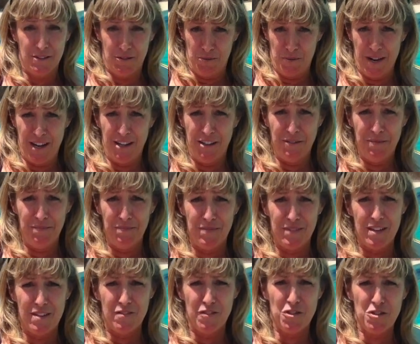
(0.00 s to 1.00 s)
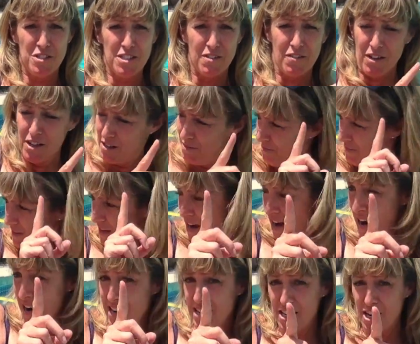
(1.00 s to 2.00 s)
Well, first of all,
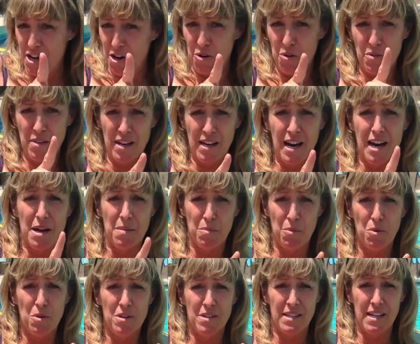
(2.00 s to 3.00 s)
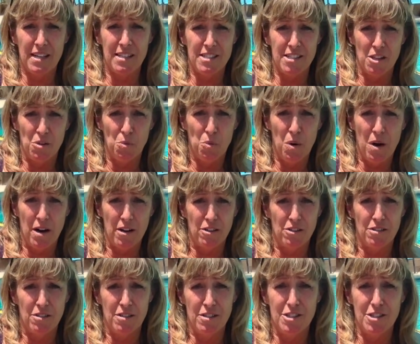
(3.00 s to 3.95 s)
I know that I am more dense than water,